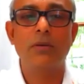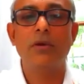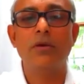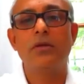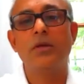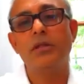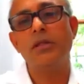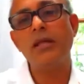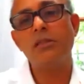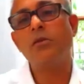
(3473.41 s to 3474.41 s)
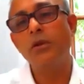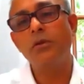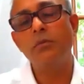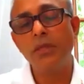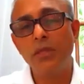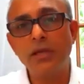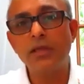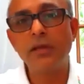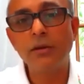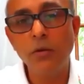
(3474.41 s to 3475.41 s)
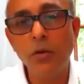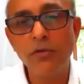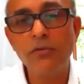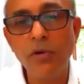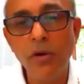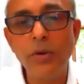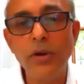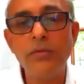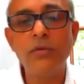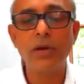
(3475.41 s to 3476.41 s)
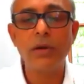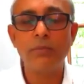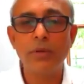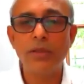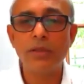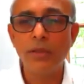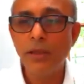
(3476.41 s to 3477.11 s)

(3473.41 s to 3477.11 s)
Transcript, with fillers: because that's going to be the risk going forward for companies.